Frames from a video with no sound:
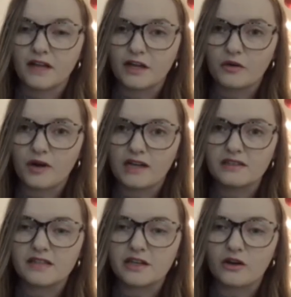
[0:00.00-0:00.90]

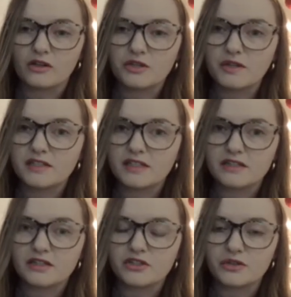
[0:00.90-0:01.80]
Likewise, they also
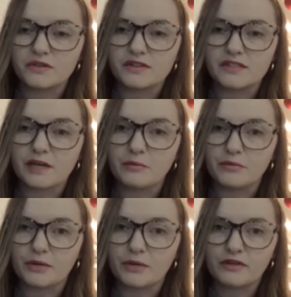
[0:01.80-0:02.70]
assist the students
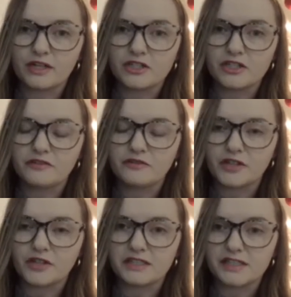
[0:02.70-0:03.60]
in preparation
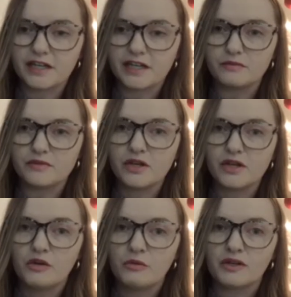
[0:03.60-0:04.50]
for exams
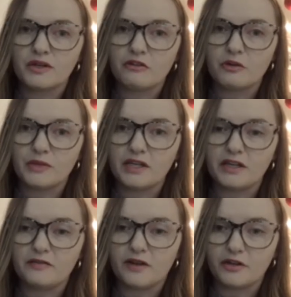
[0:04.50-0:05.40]
where they will
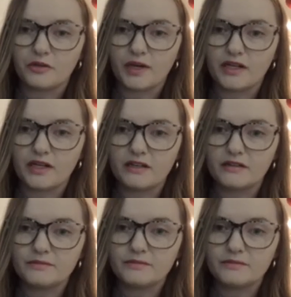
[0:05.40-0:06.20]
be evaluated.